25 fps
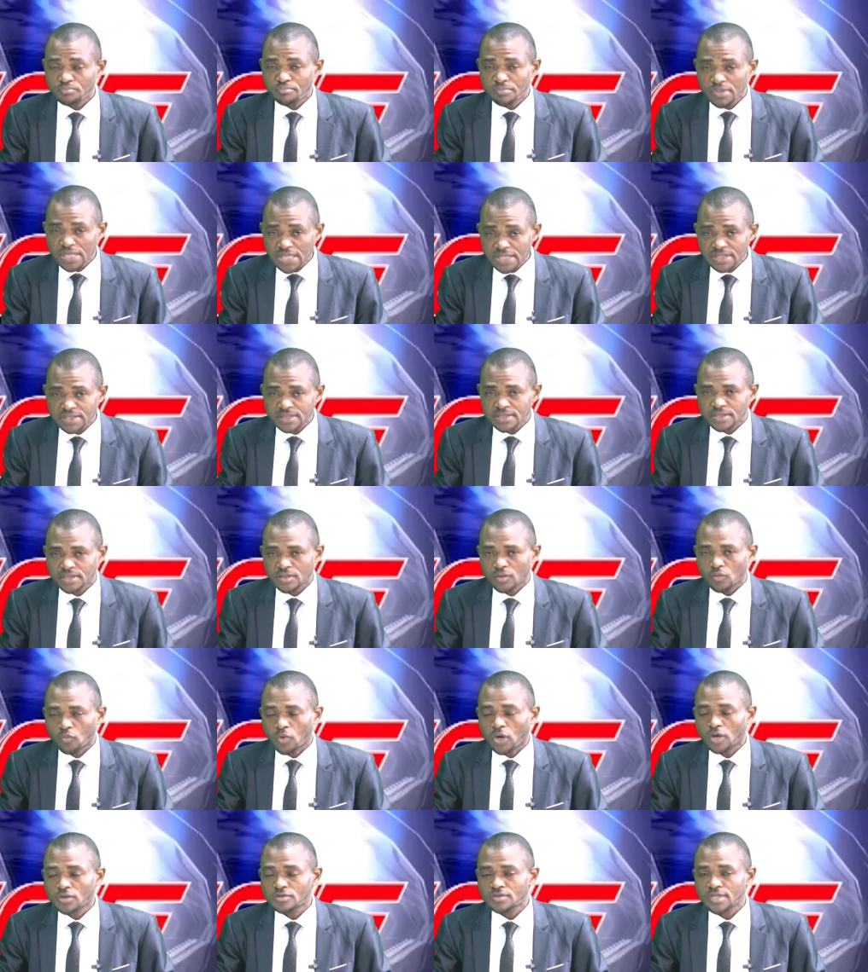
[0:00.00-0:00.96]
meet
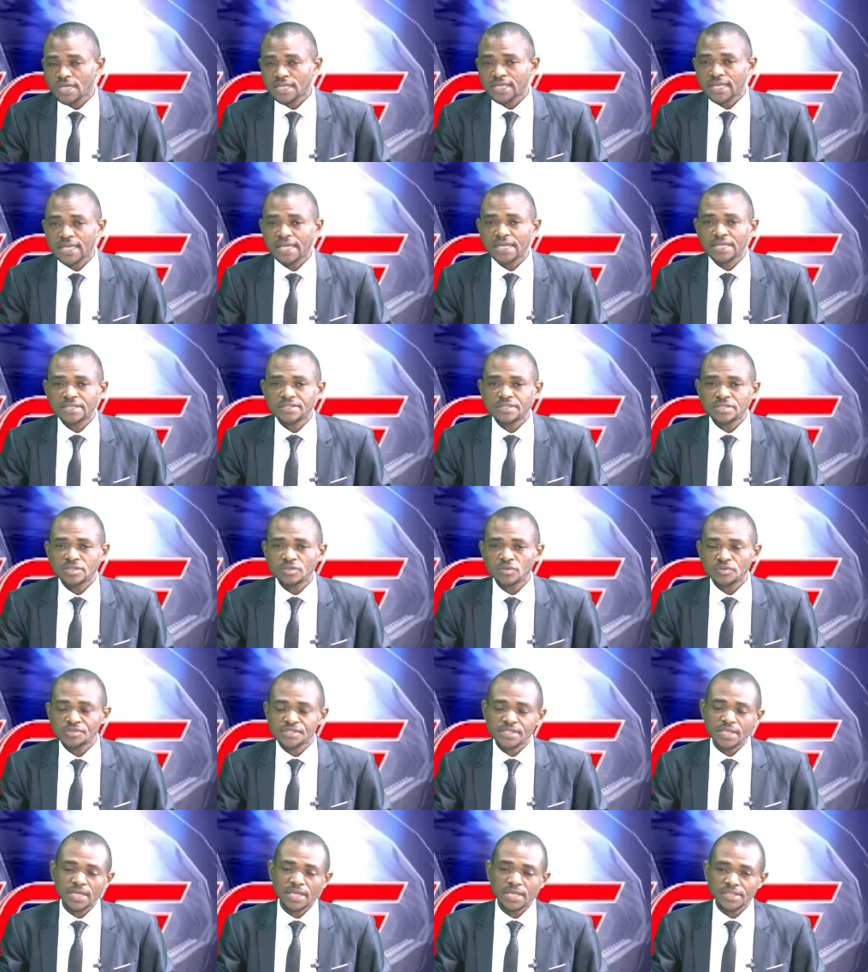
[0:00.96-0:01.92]
180 youth
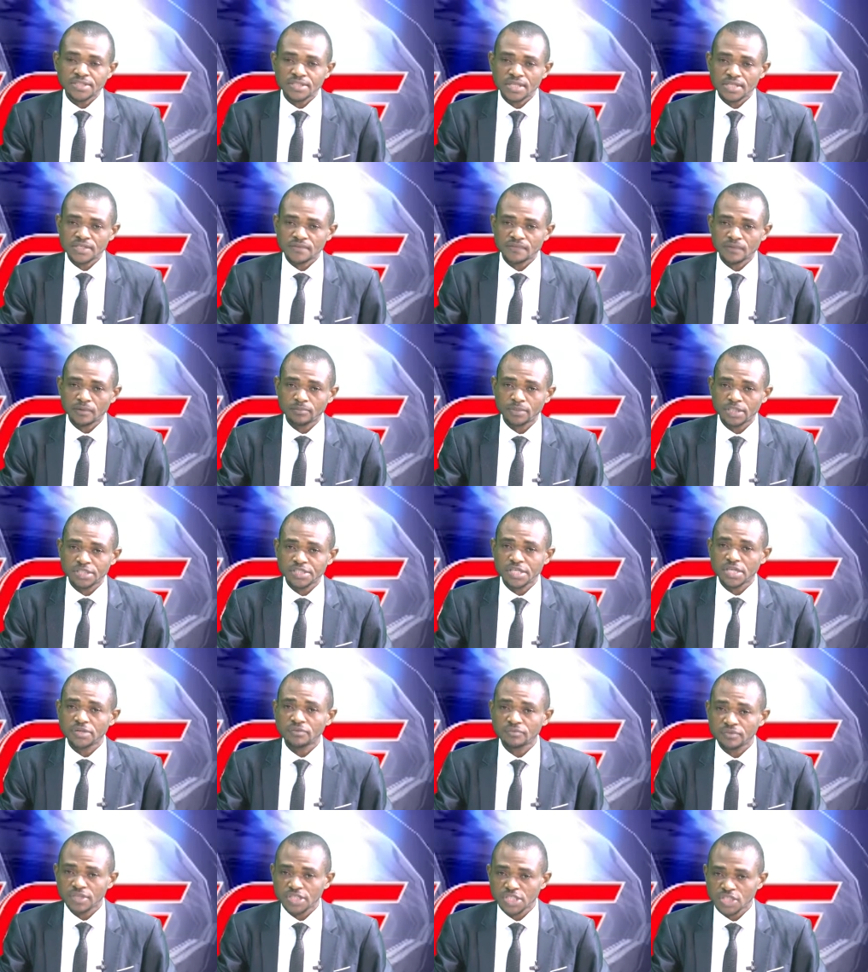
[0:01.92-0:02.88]
selected from the
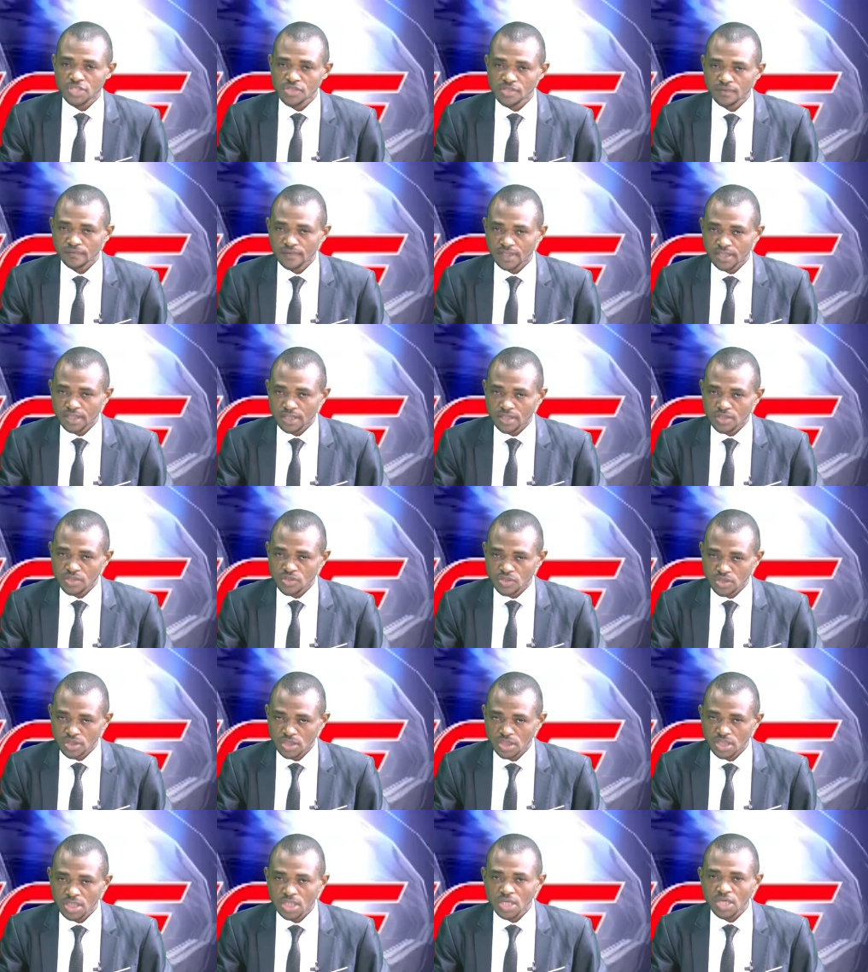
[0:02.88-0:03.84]
10 regions of the country